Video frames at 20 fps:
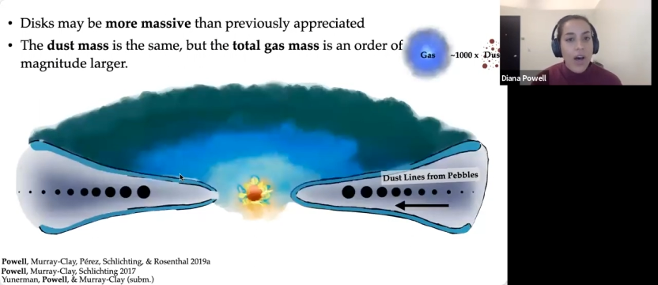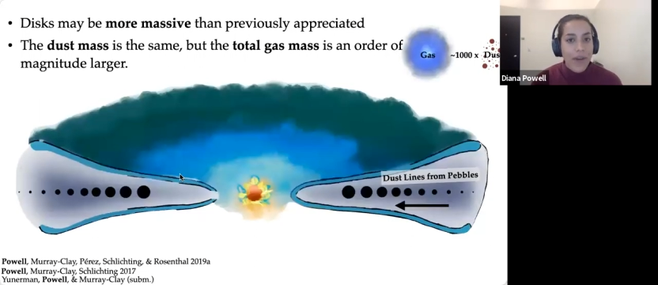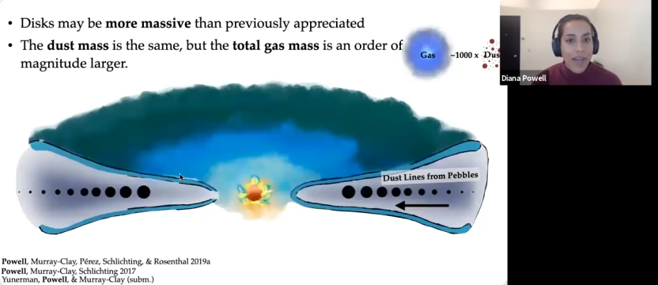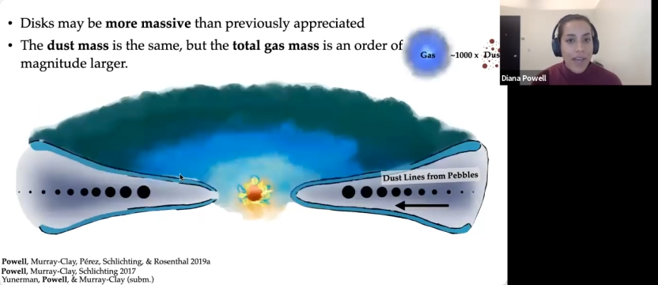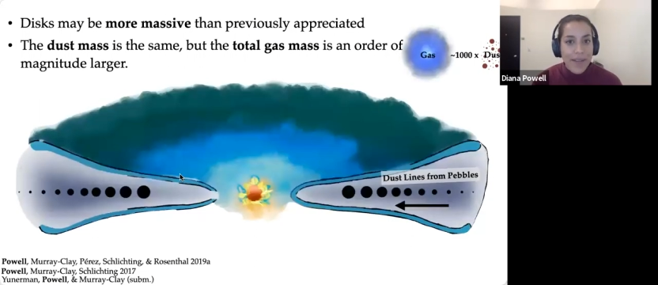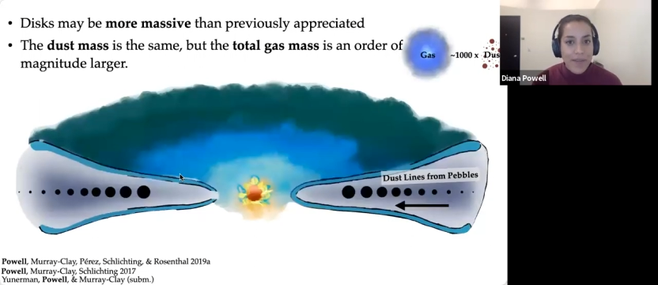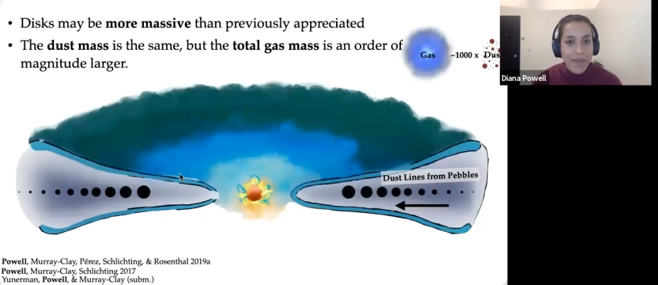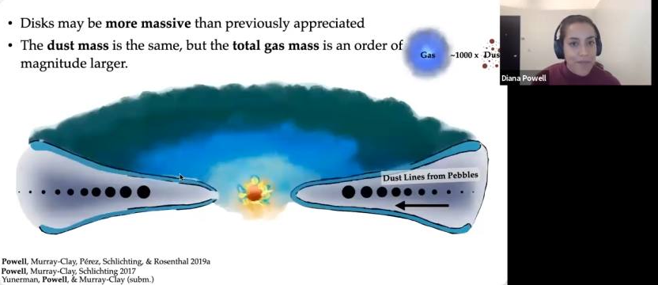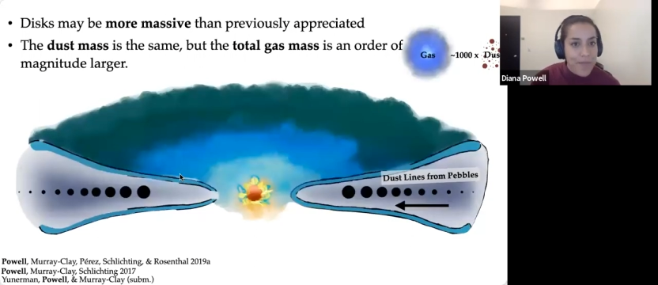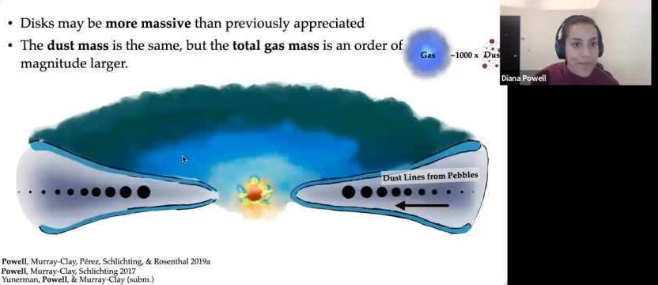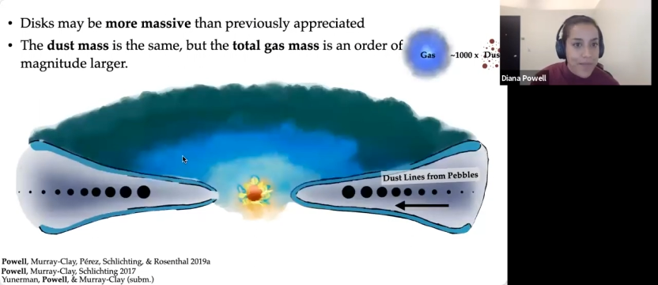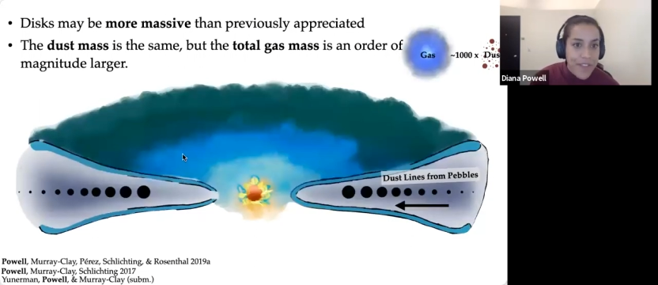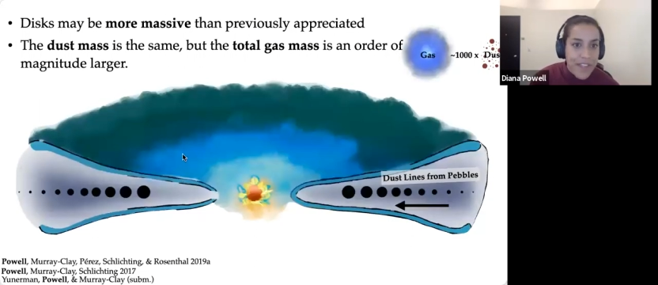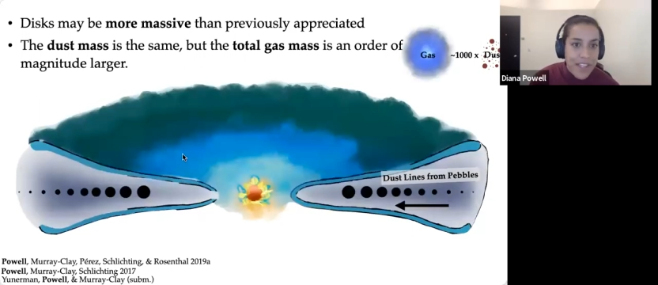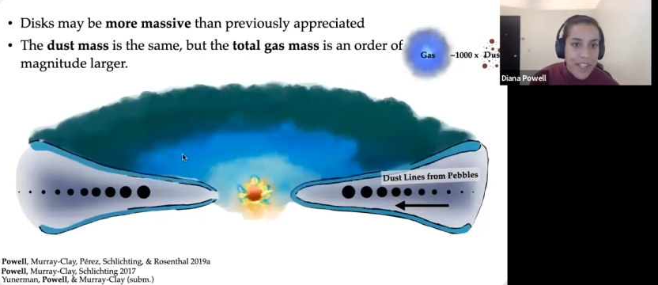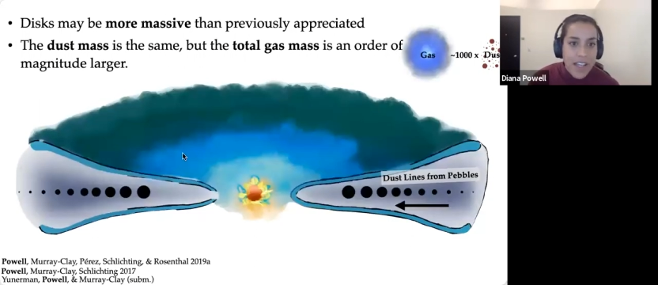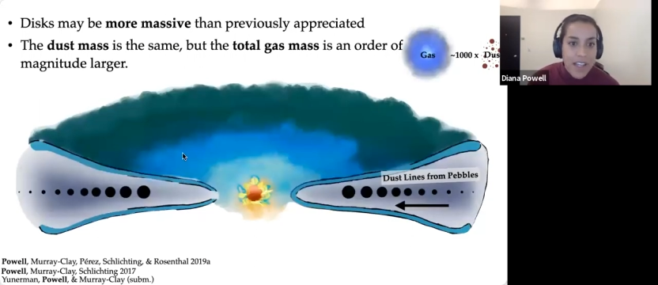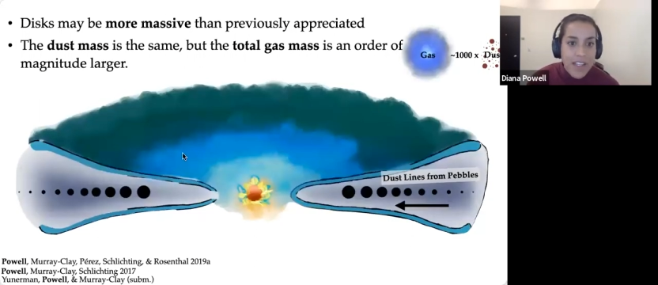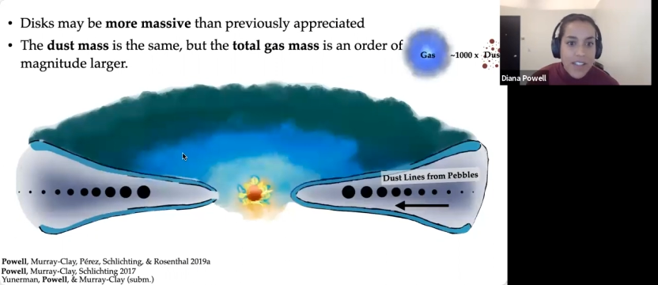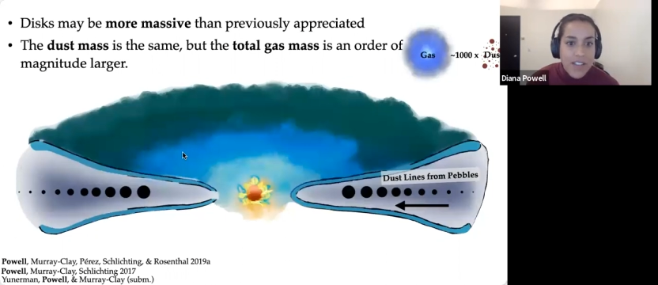Okay,
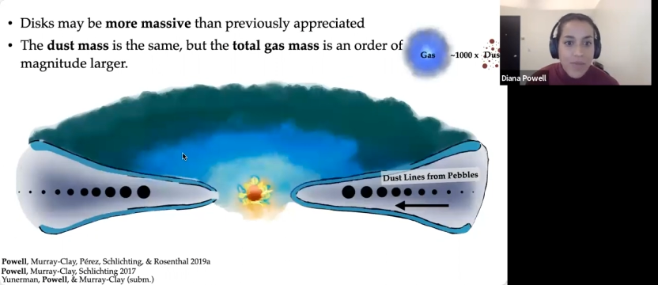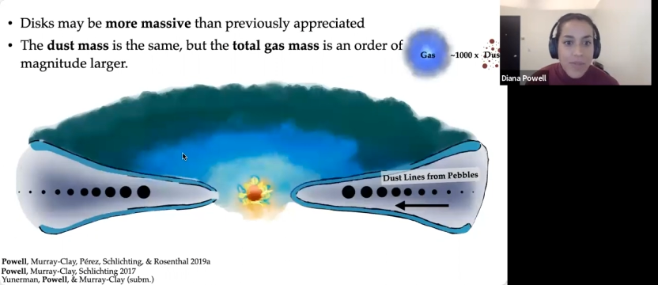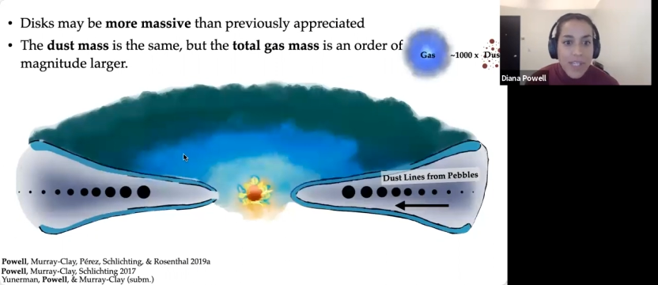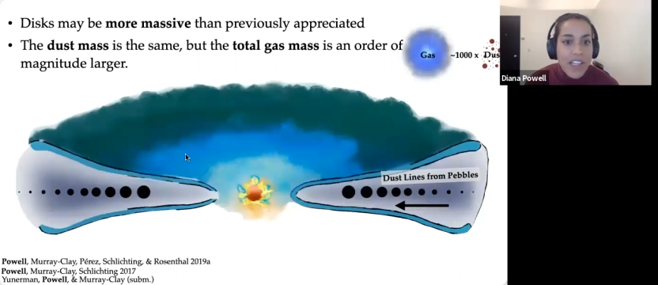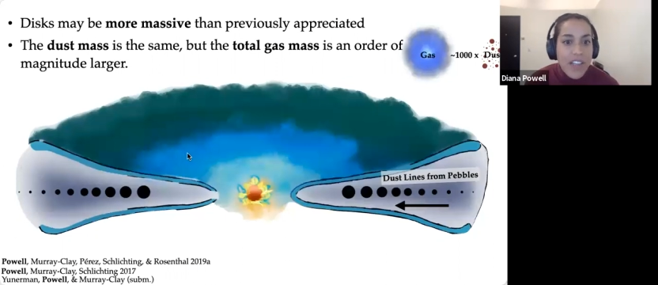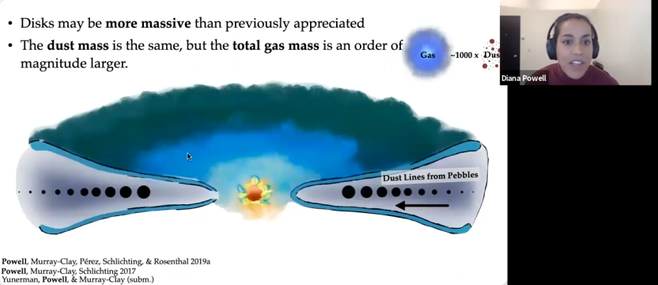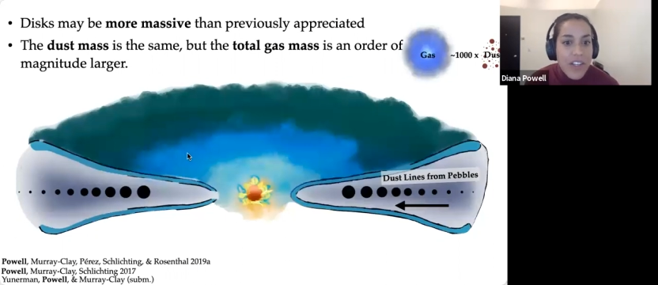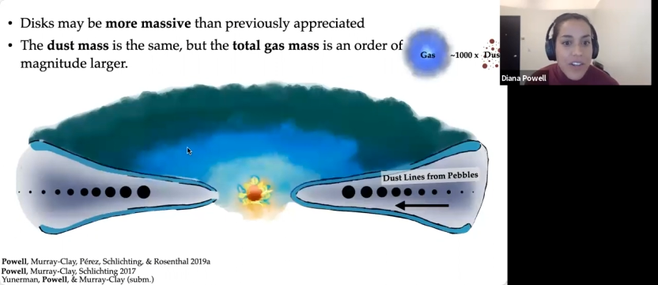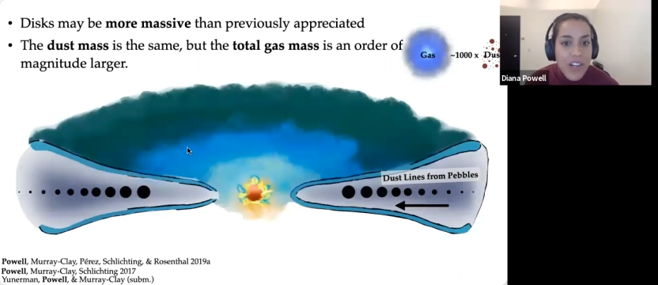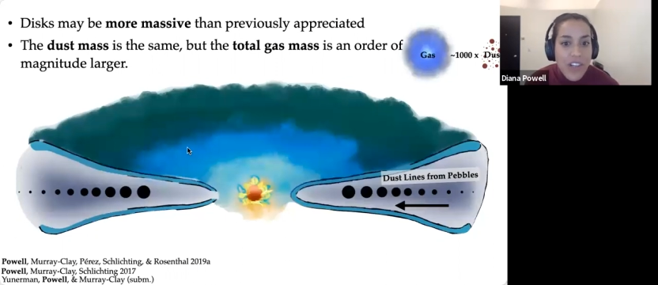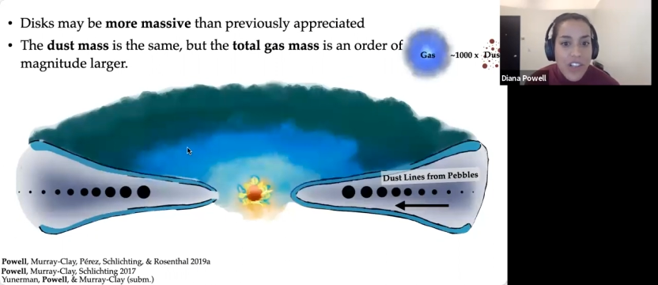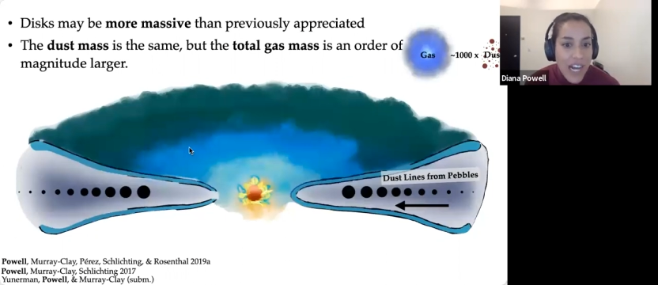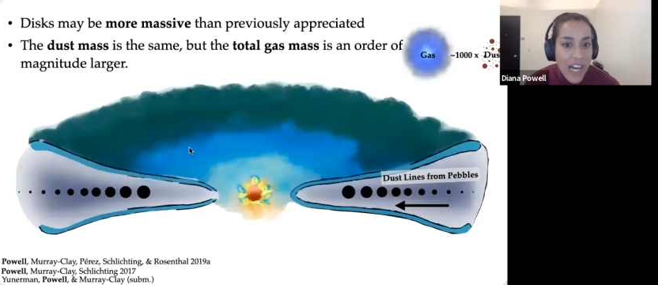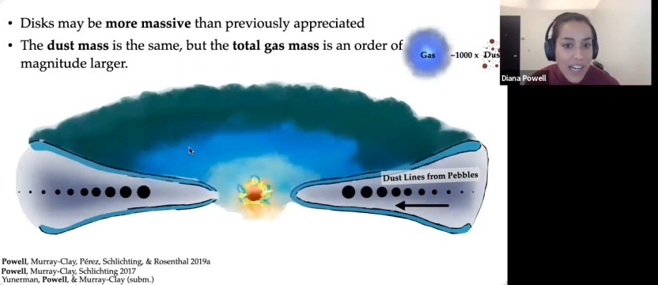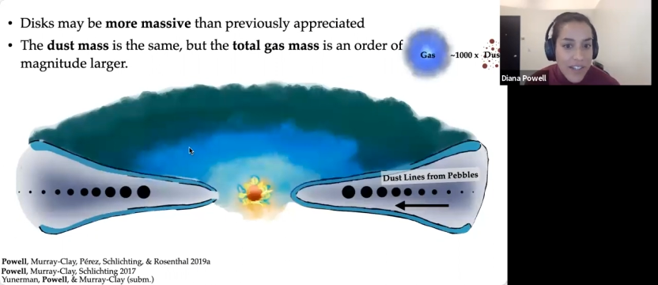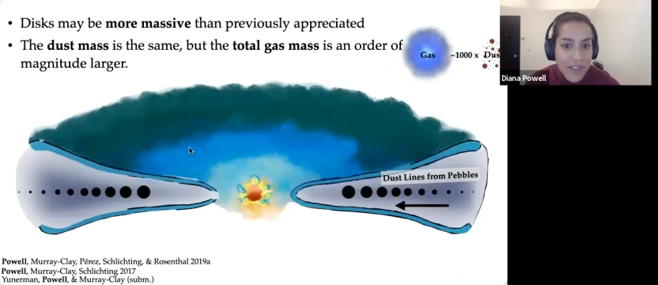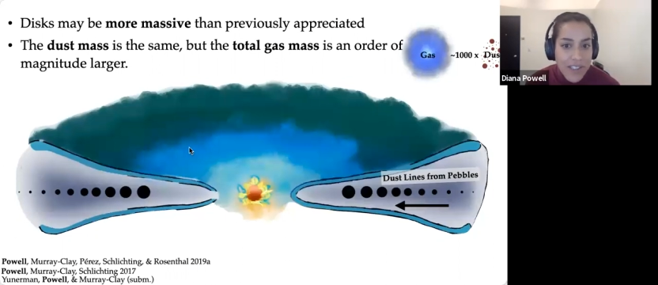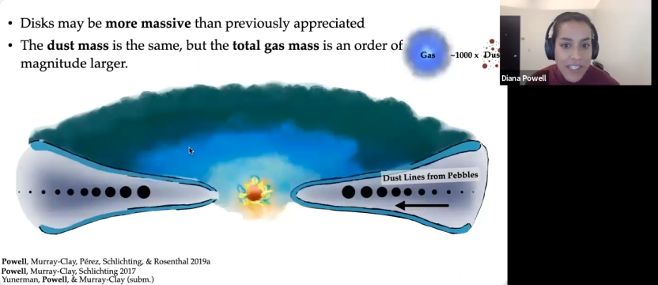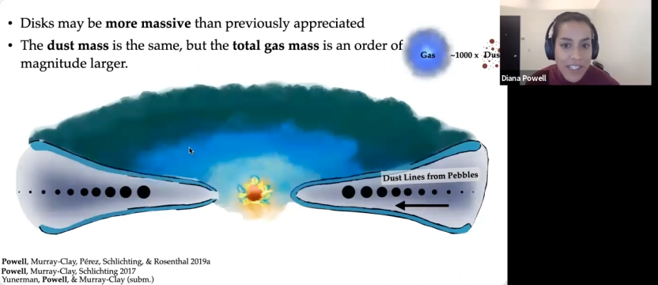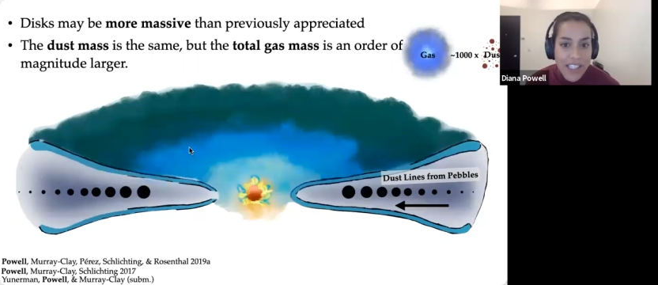so we can learn a
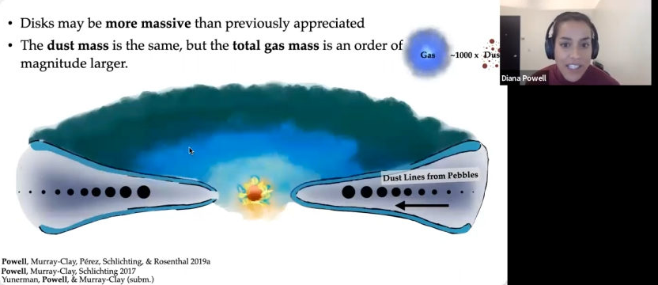lot using